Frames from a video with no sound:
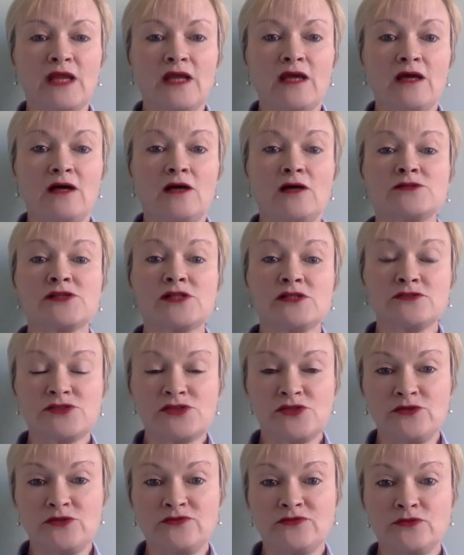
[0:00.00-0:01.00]
Article
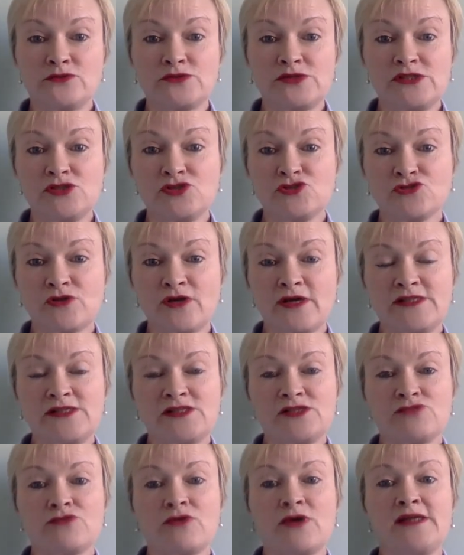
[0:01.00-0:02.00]
2, of course,
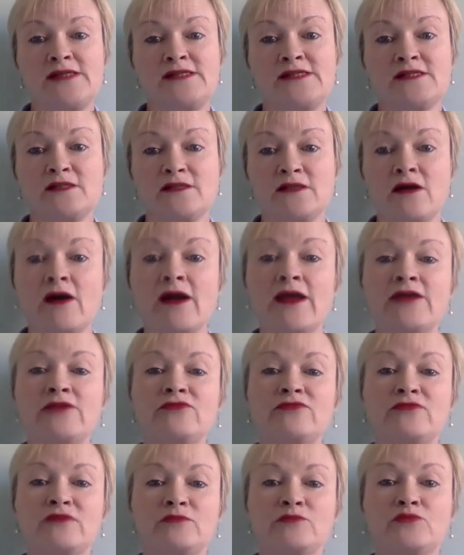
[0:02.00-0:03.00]
enshrines the right to
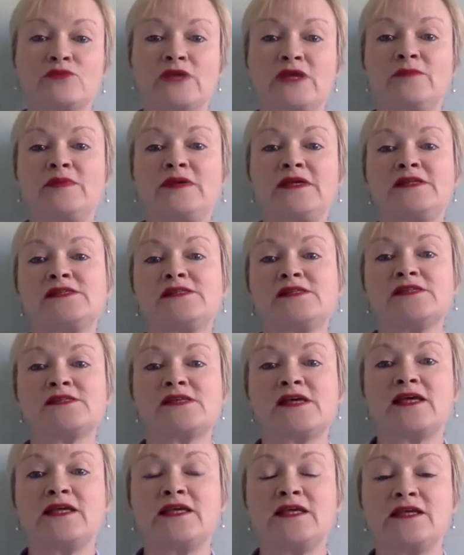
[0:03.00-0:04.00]
life and prohibits the
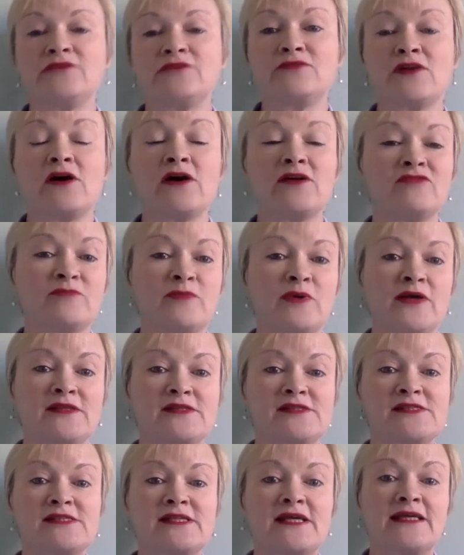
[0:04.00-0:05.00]
taking of life by the
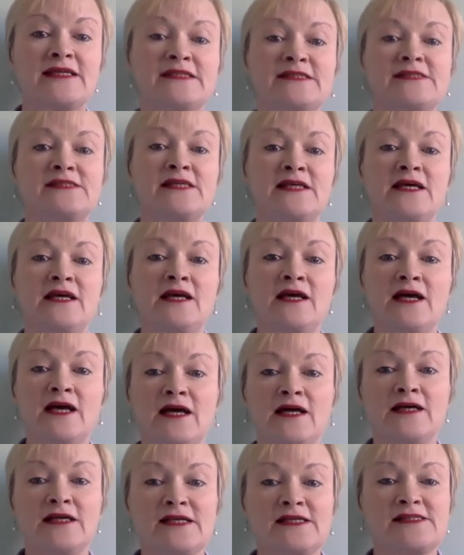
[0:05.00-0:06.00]
state,
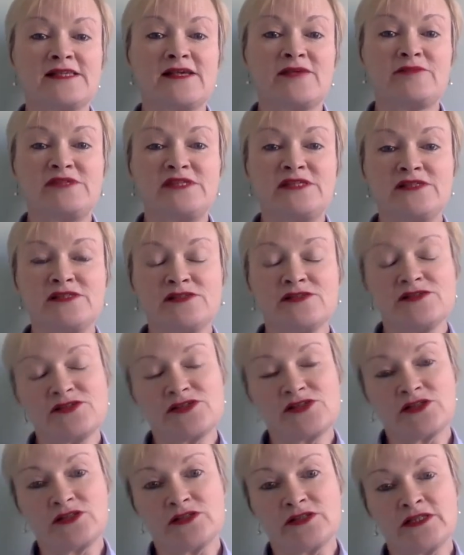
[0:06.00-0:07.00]
except in
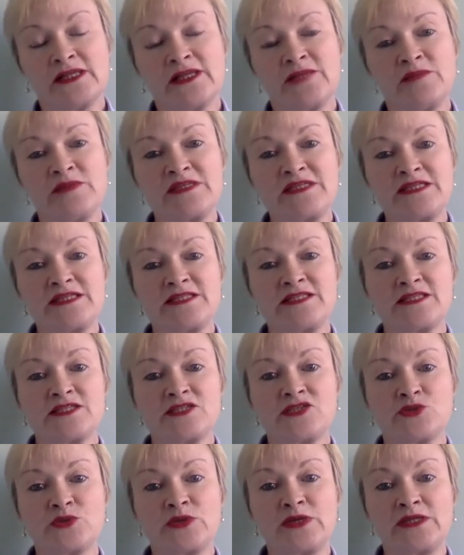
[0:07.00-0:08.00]
certain limited
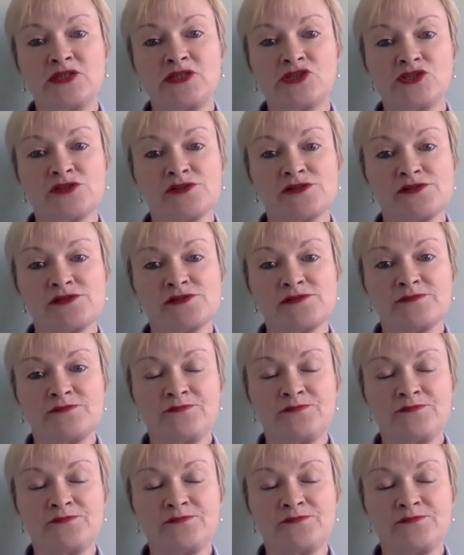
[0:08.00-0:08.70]
situations.